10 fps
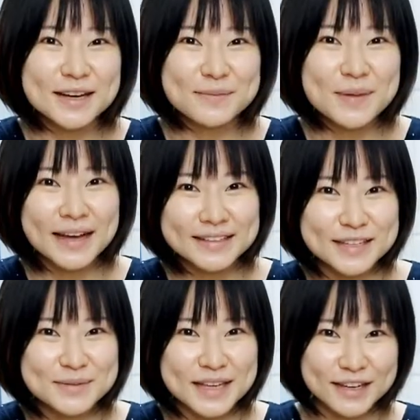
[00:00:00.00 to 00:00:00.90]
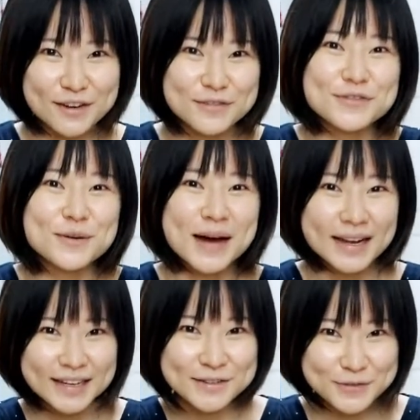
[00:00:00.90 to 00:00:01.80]
some items I got from
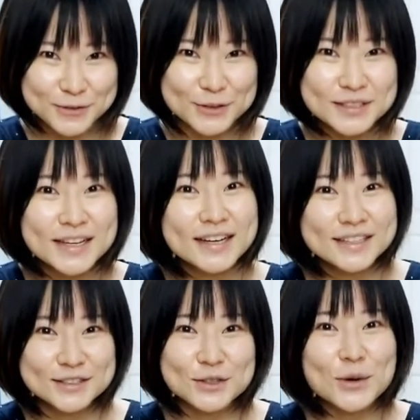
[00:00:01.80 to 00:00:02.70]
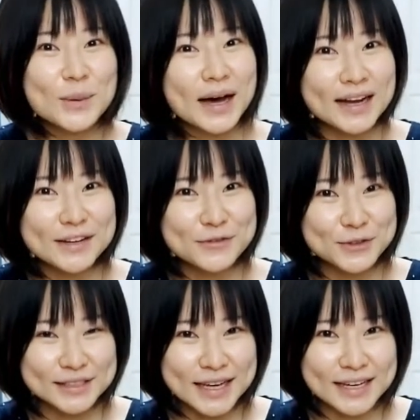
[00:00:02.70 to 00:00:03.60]
Ugly Food. So what Ugly
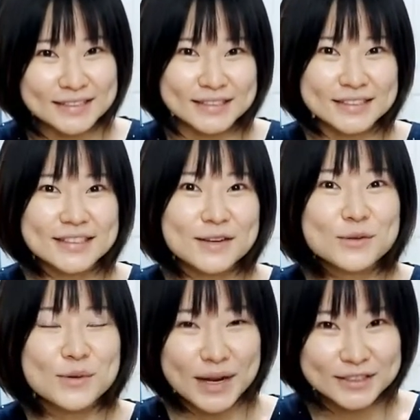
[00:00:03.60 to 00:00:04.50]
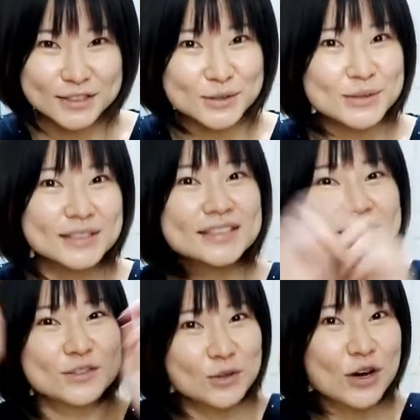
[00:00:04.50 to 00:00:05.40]
Food does is they will rescue
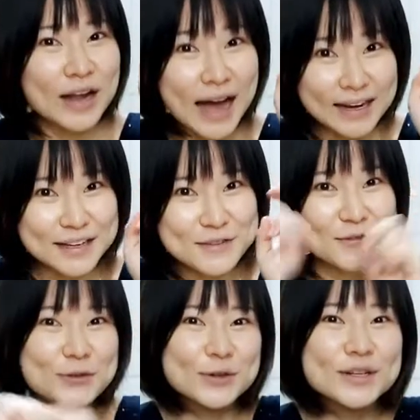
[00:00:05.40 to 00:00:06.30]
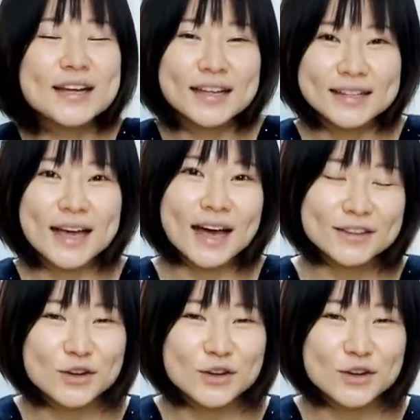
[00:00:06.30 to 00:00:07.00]
these so-called ugly food. They are